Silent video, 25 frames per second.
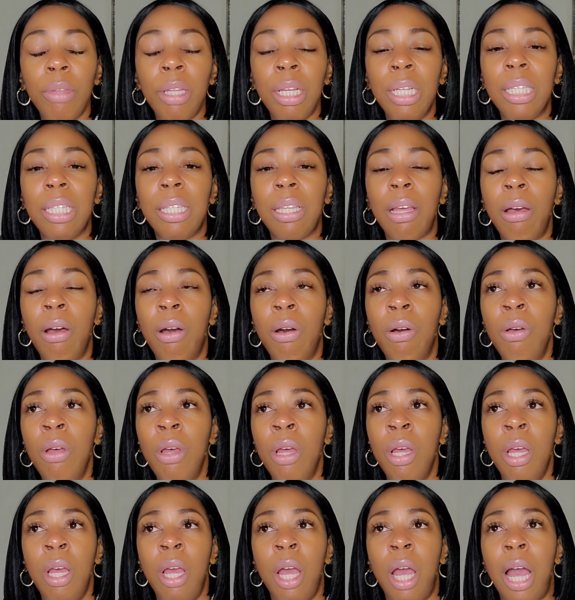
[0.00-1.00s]
So
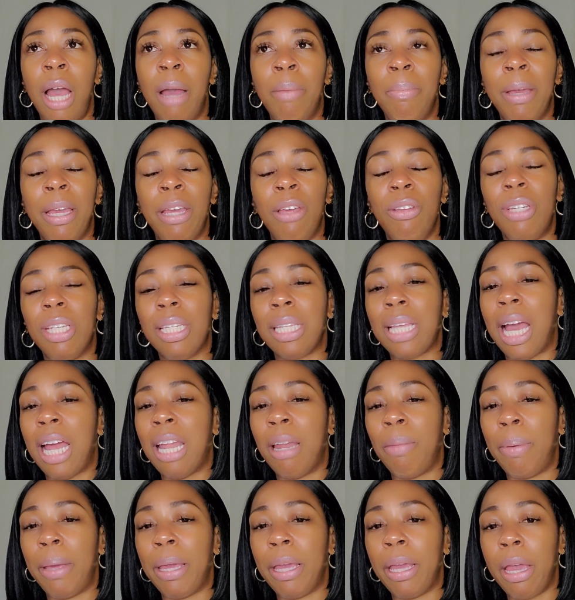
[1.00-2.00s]
you just got to
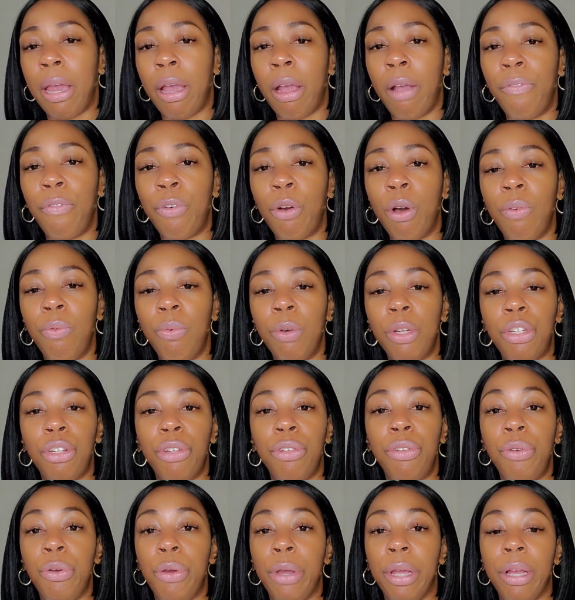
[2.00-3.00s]
be careful of what your
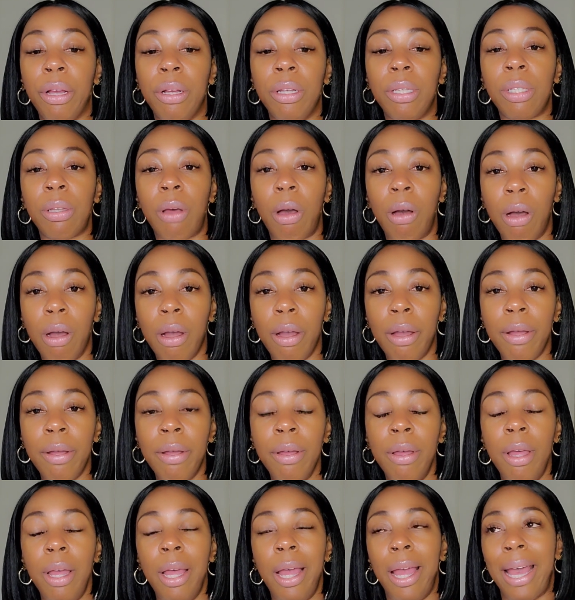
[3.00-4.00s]
triggers are.
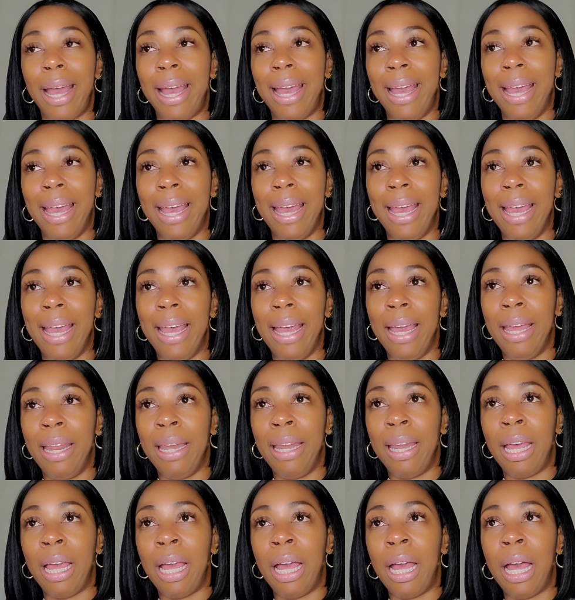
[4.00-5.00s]

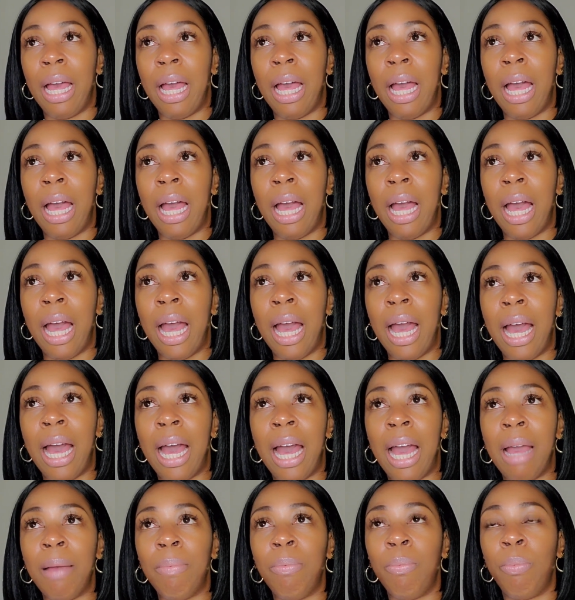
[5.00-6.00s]
And
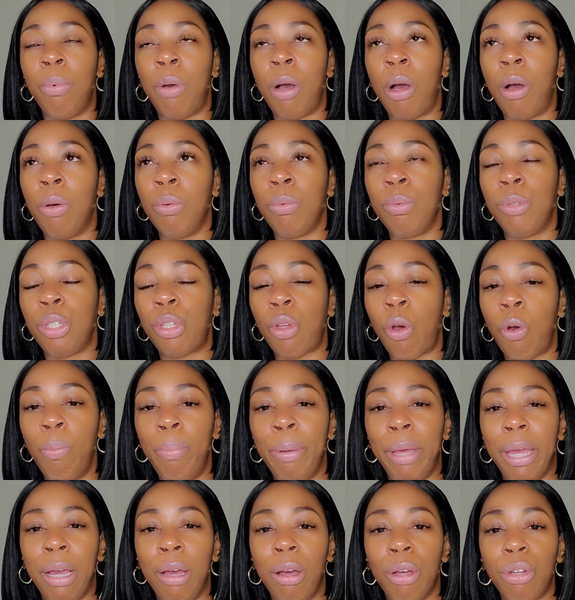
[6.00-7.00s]
I'm so
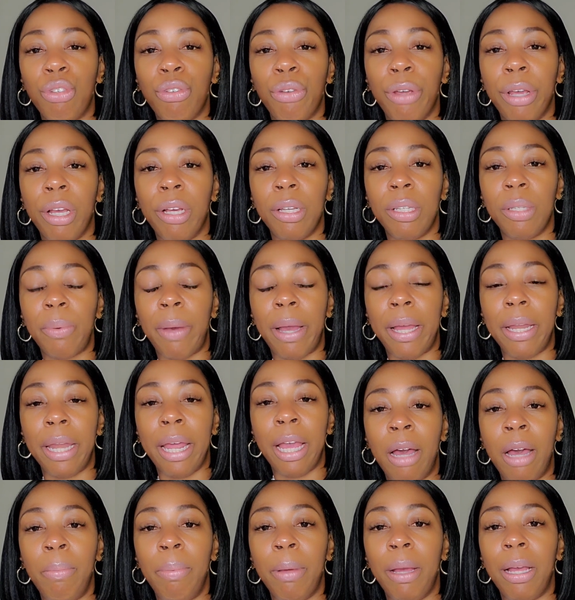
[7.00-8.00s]
big on triggers right
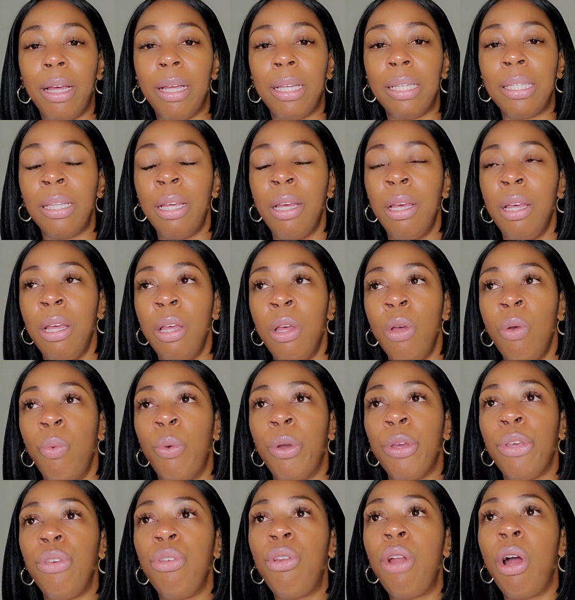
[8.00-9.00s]
because
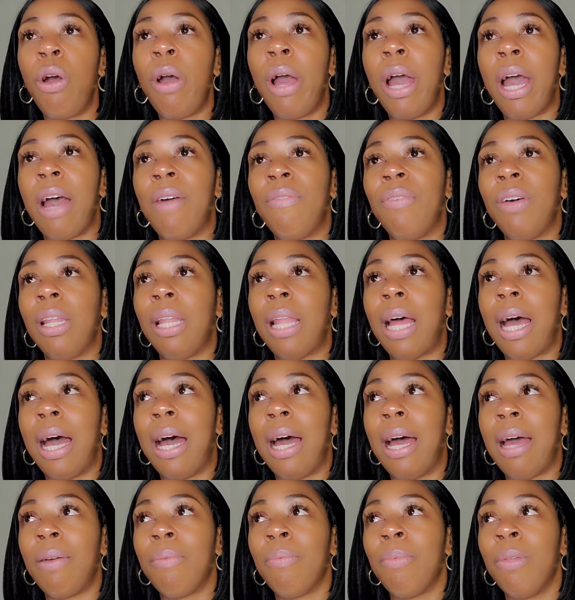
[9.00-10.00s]
when you don't have a
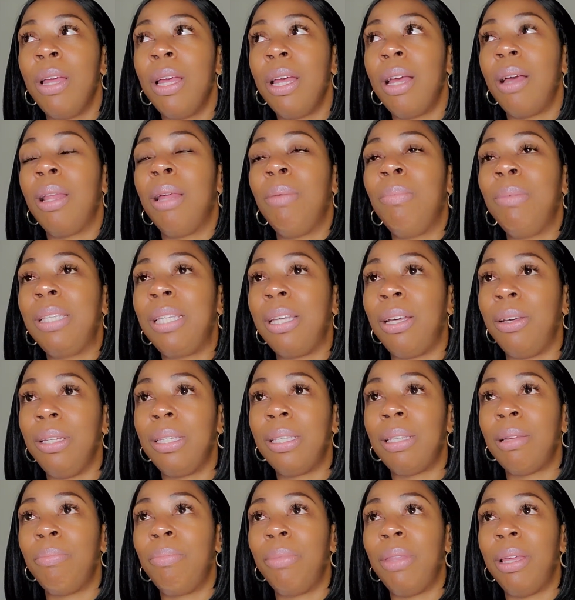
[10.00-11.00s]
lot, let me tell you
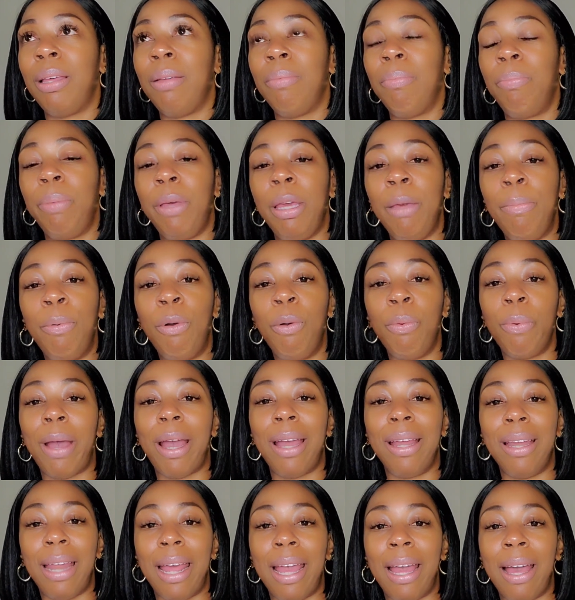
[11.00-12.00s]
something. People
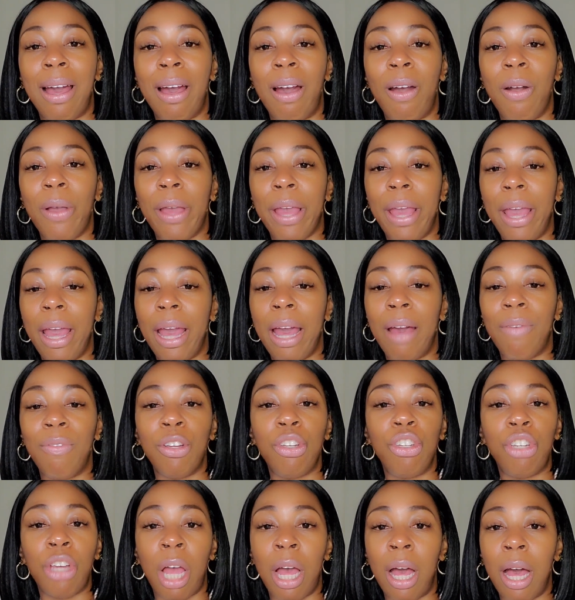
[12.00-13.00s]
right now can have a
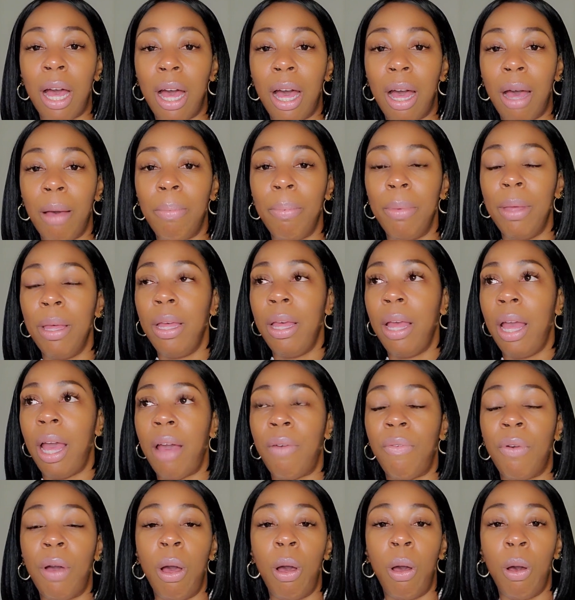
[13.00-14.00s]
job,
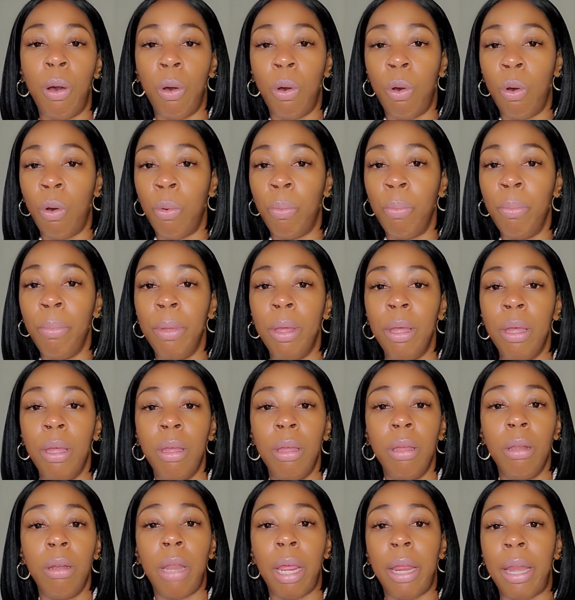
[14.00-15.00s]
have a home.
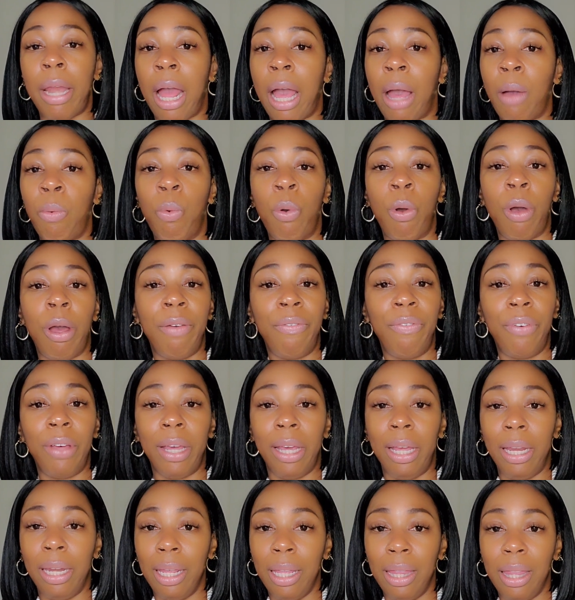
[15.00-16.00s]
They're not wanting for
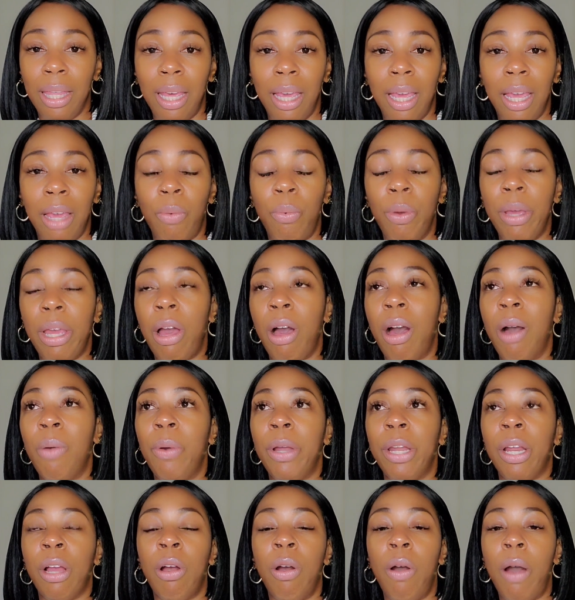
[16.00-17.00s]
anything. We all
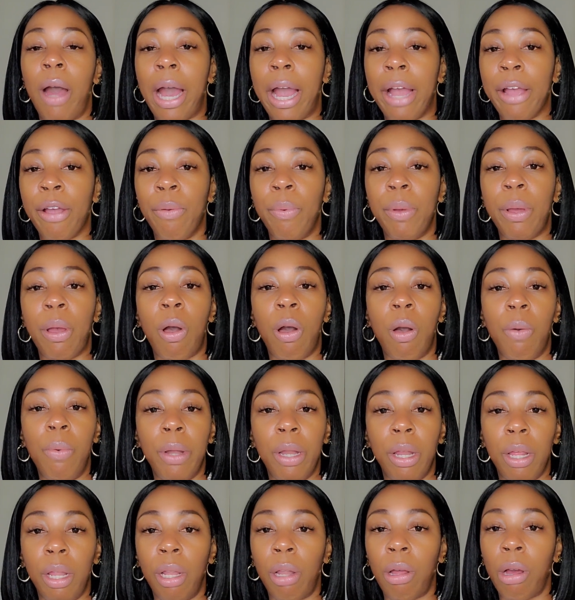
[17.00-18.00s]
want to go higher. We all want
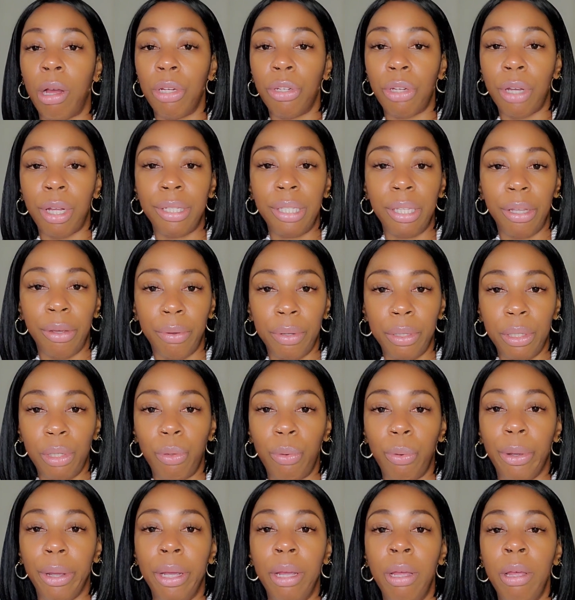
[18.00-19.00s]
to enlarge our
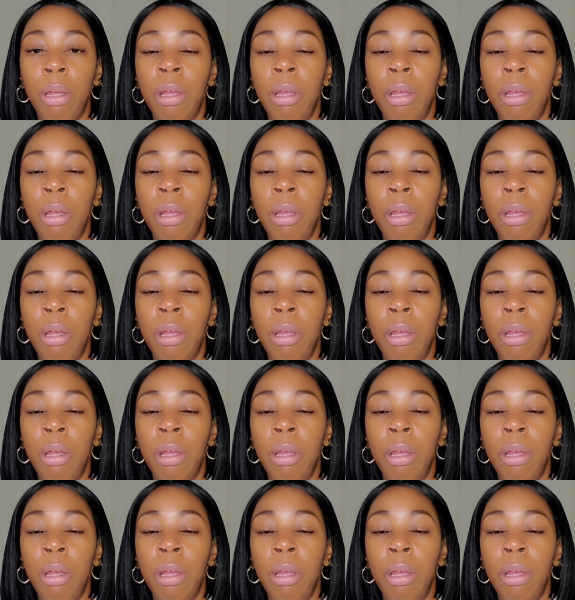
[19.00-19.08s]
territory.